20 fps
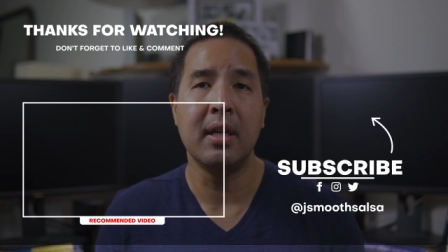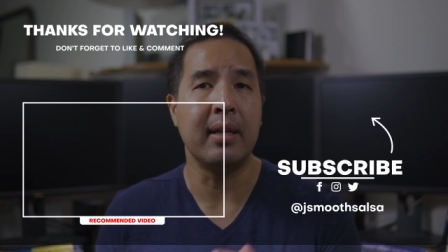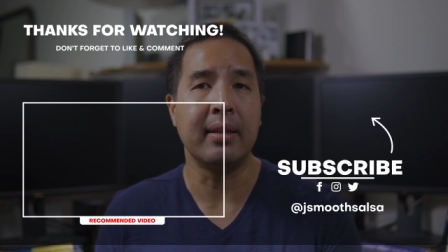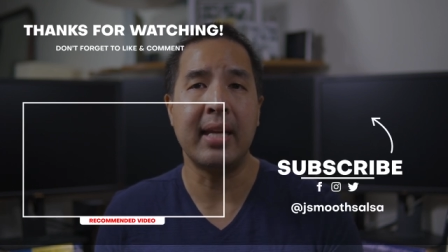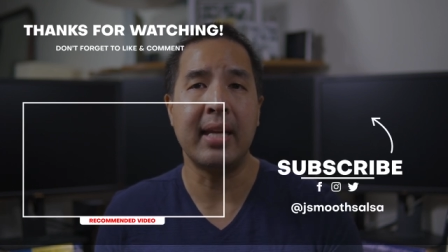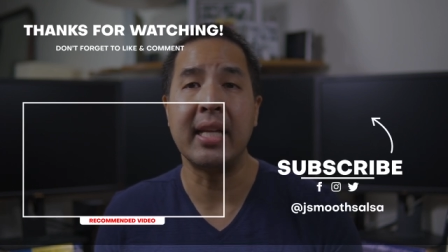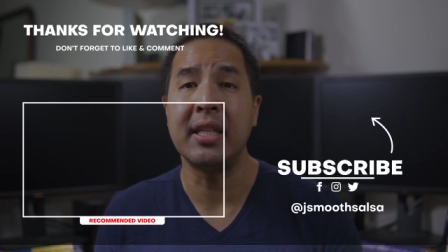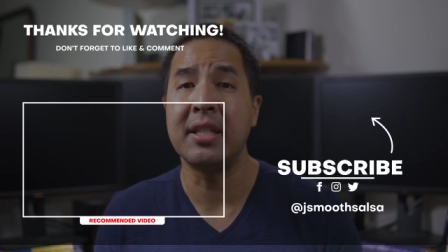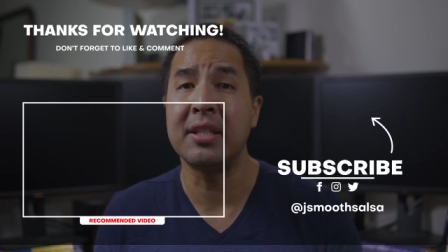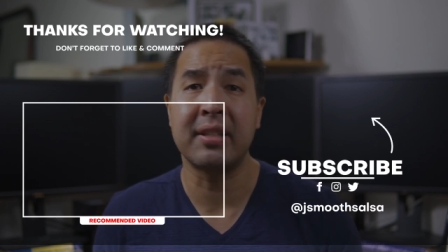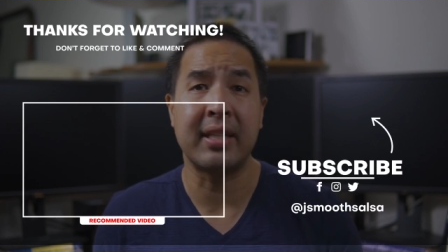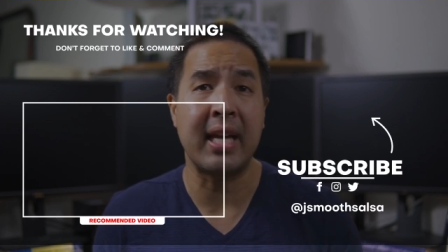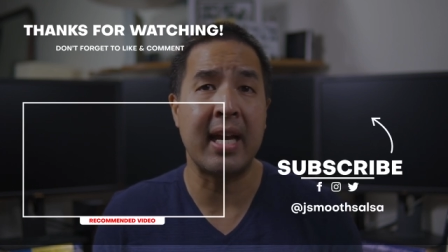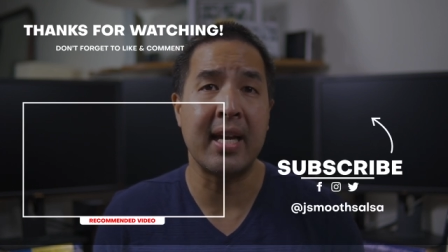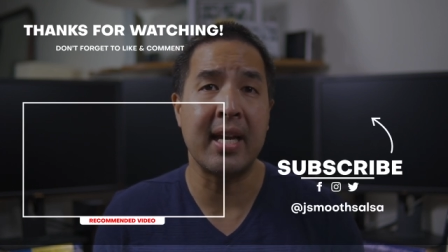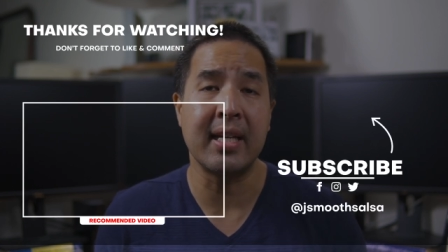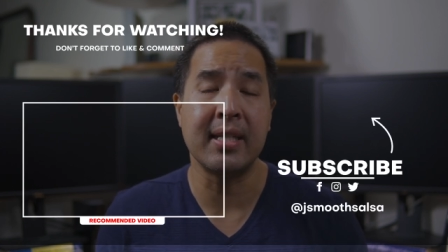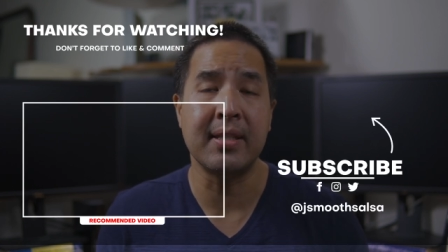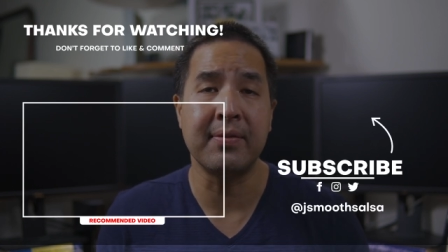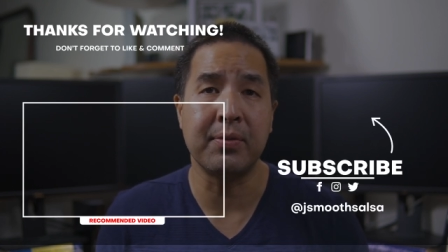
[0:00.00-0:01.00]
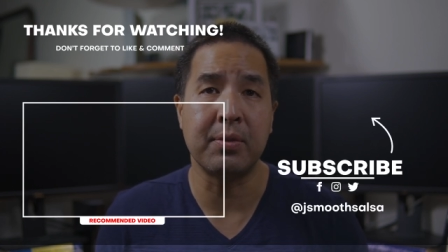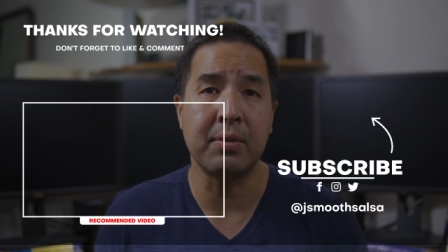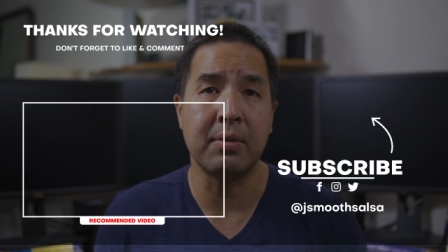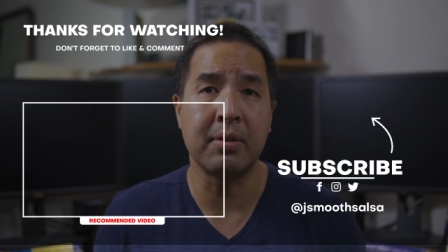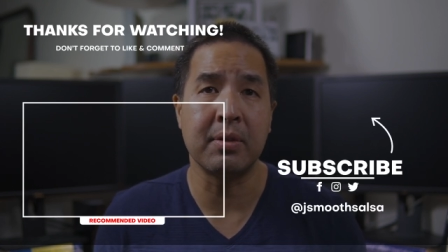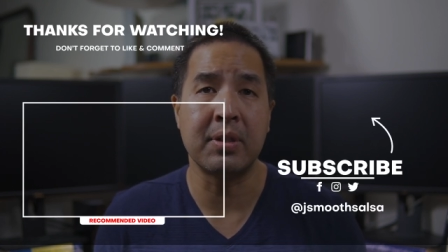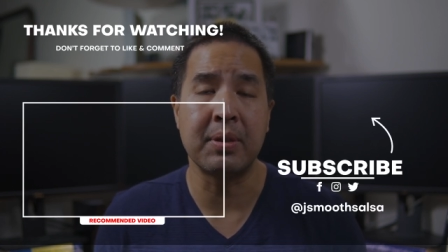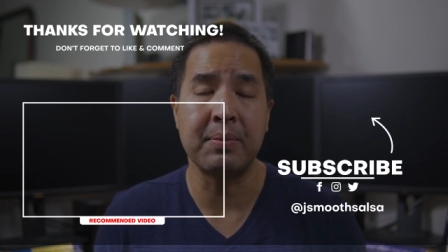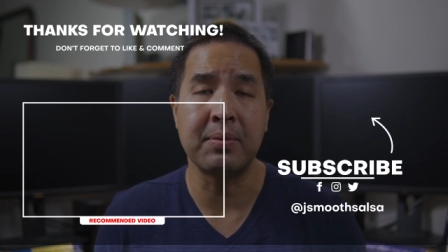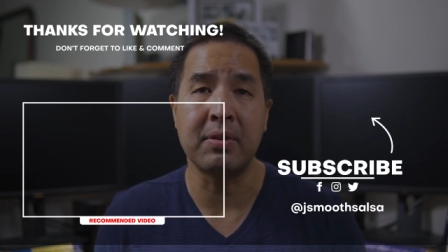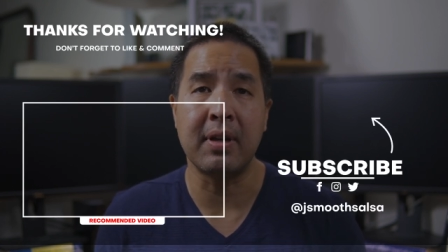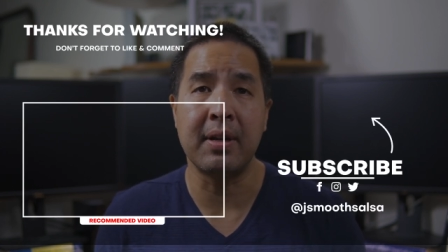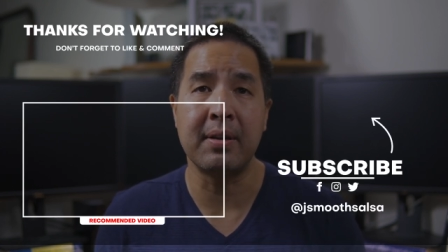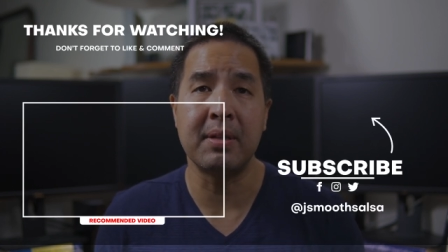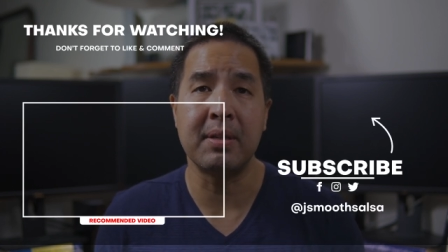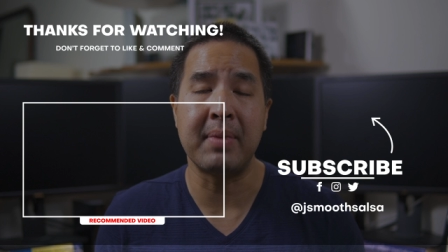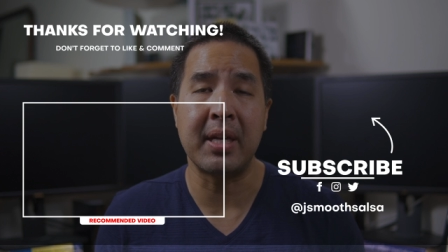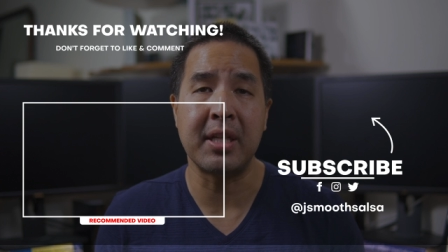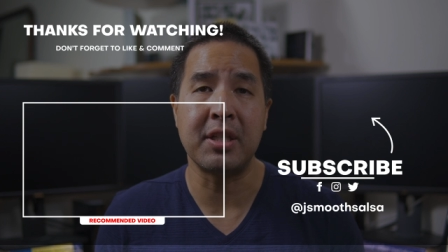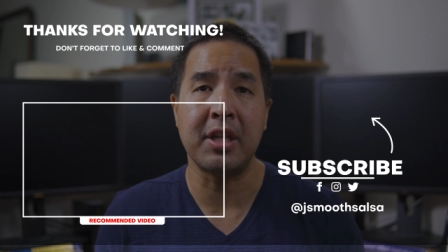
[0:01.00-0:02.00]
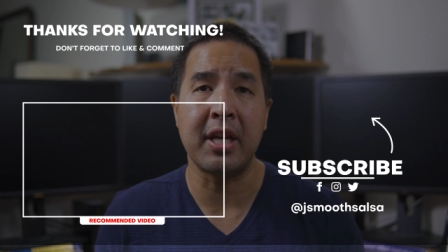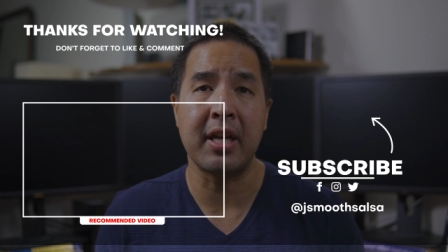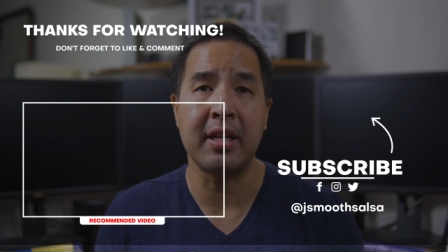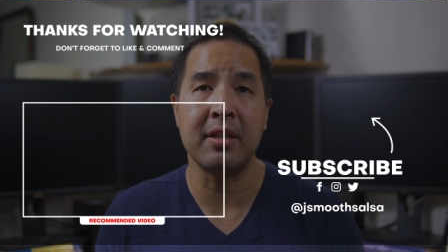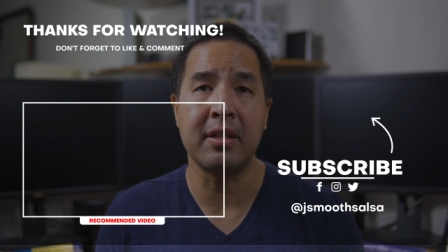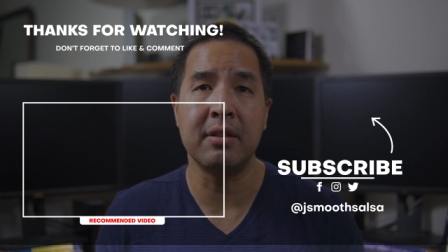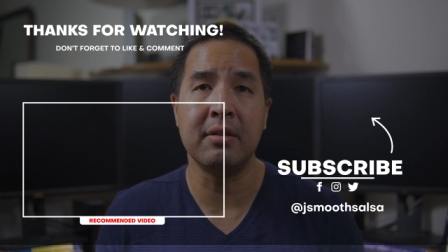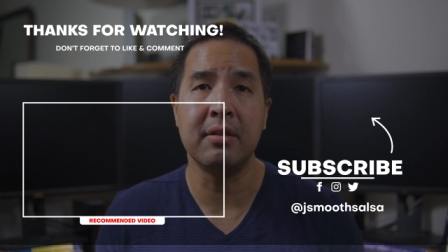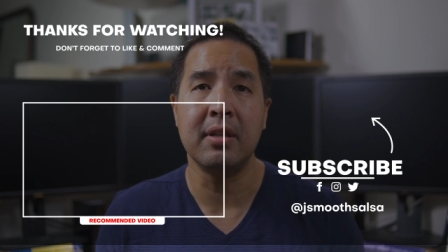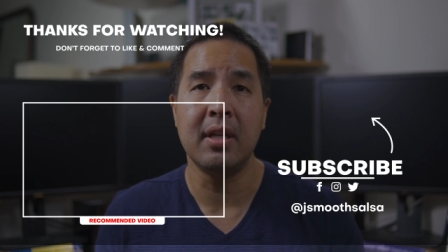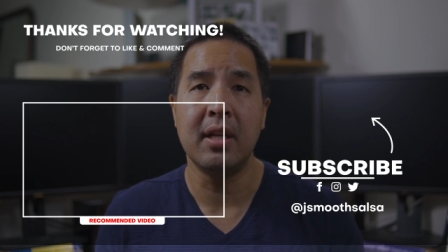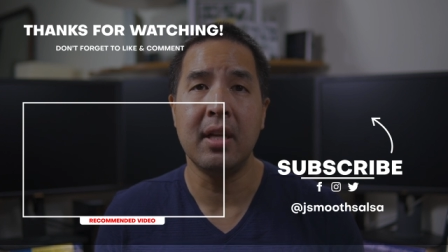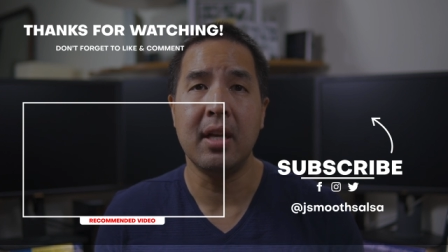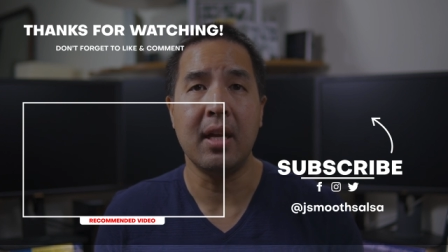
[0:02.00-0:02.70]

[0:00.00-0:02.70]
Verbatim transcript: Thanks guys for subscribing to my channel.